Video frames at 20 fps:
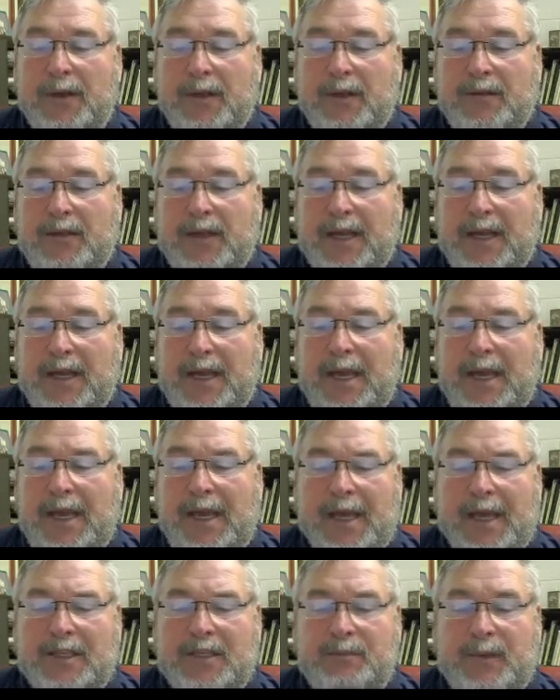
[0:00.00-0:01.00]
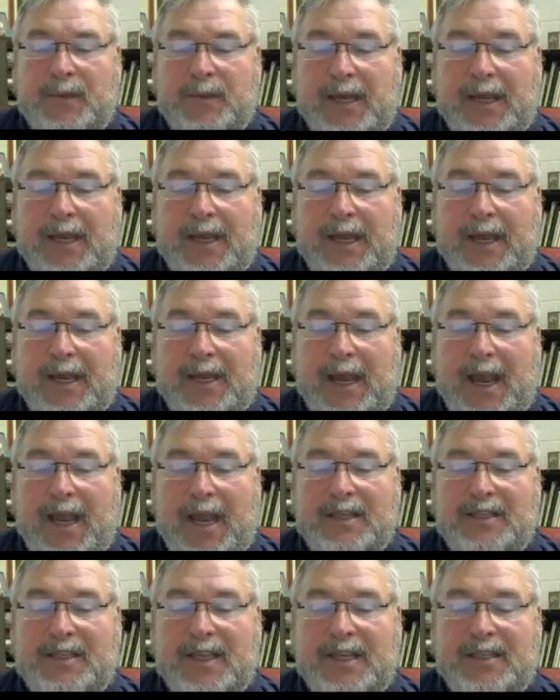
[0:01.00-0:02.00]
The ESP and
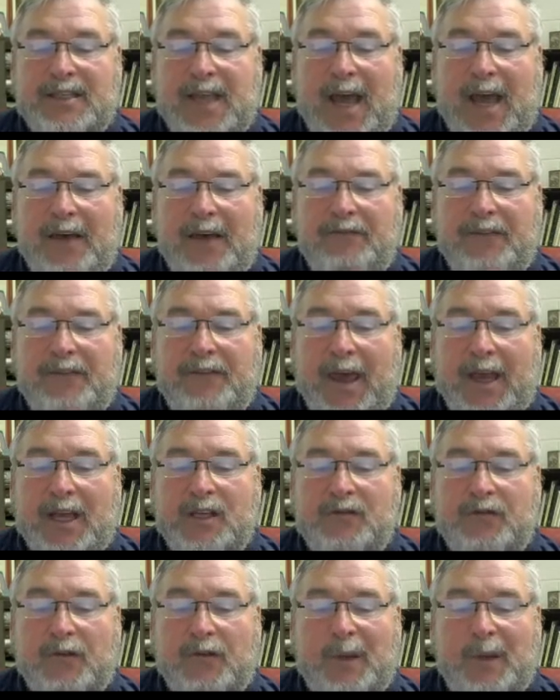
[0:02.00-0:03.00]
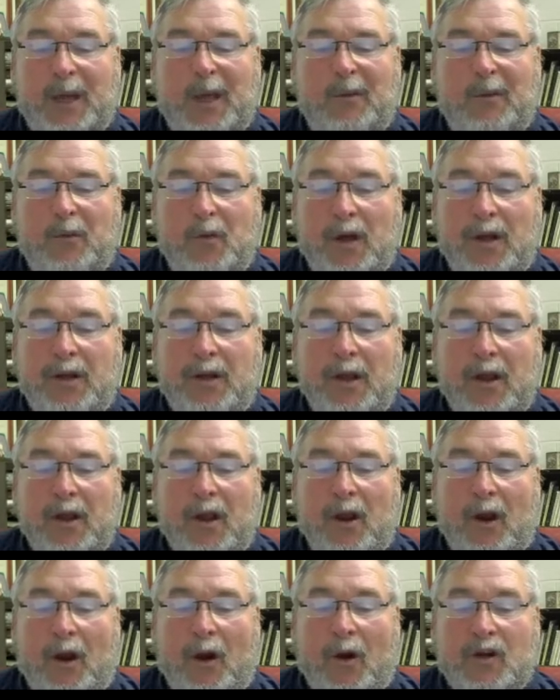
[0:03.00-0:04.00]
SSI values for B1
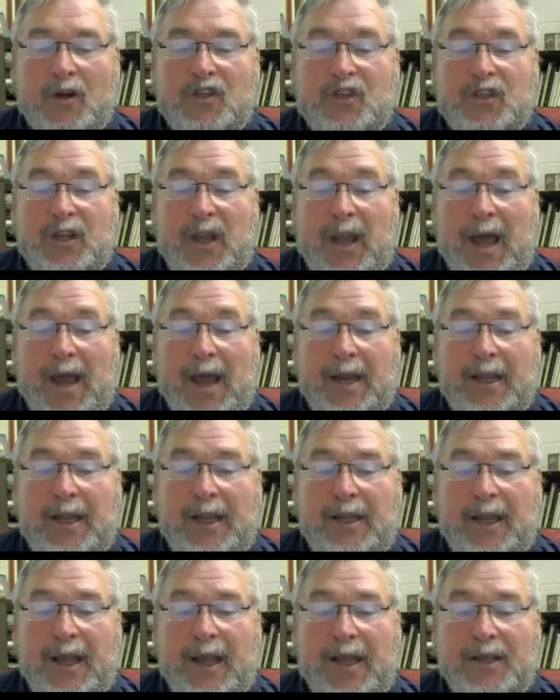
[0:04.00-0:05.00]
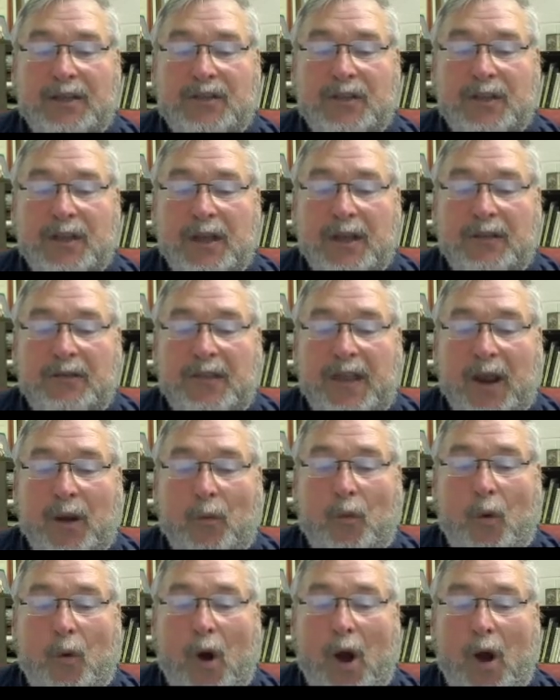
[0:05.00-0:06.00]
are slightly less than
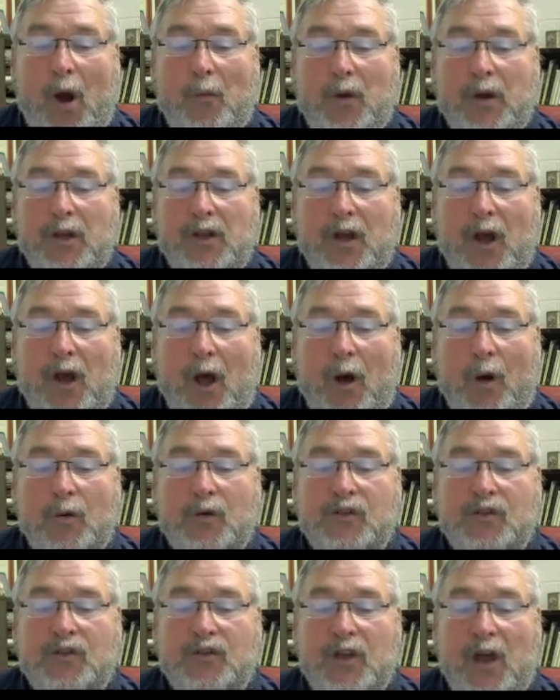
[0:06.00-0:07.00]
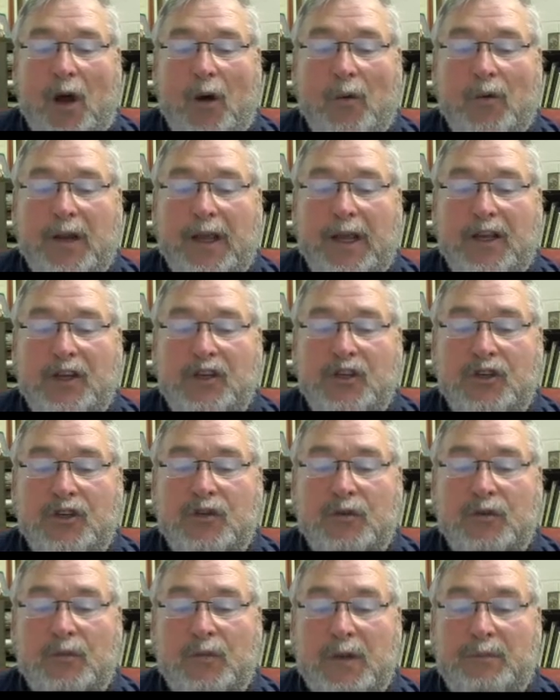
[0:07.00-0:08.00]
what would cause salt
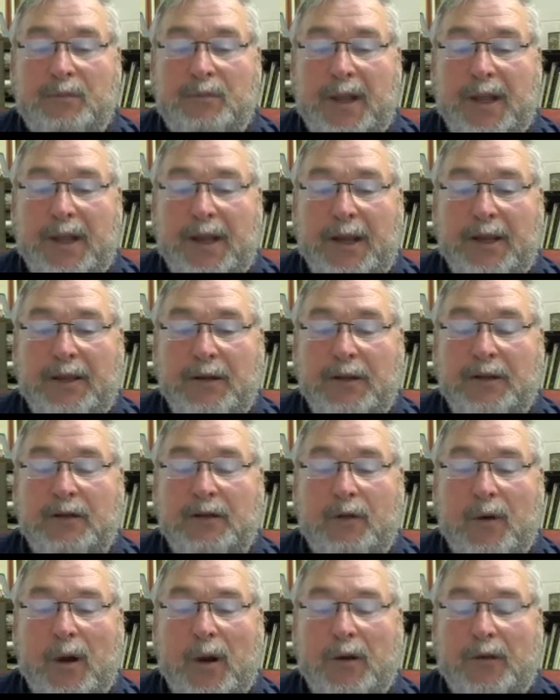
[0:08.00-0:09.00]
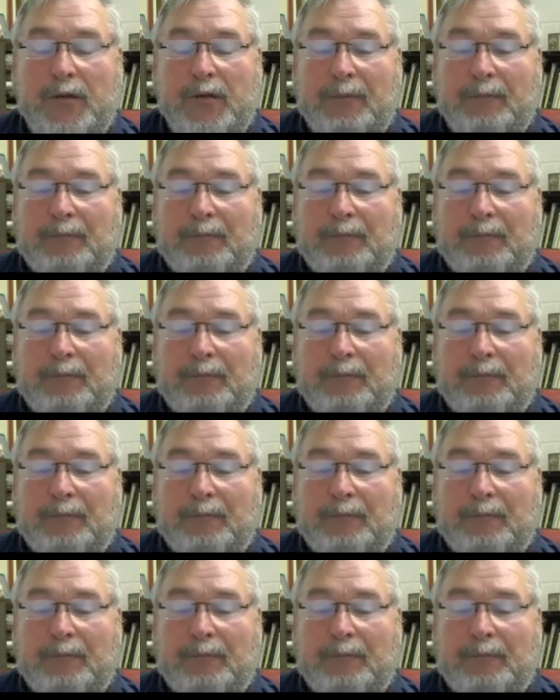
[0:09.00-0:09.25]
issues with plant growth.